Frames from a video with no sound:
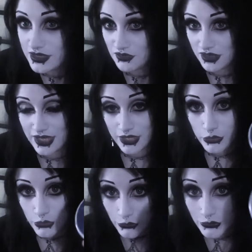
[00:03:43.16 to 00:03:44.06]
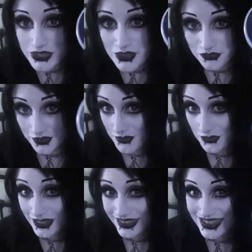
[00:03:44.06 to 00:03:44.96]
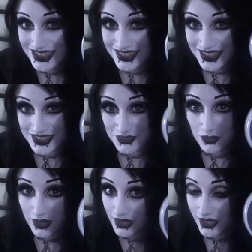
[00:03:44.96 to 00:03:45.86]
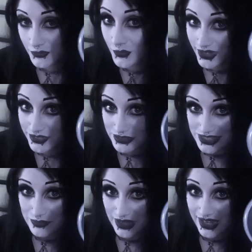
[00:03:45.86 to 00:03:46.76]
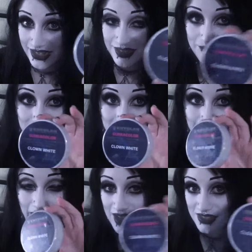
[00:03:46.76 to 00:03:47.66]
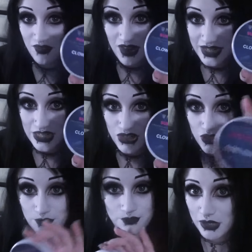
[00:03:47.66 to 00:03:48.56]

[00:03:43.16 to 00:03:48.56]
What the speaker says: Definitely a huge favorite is this Kryolan white grease paint as a foundation.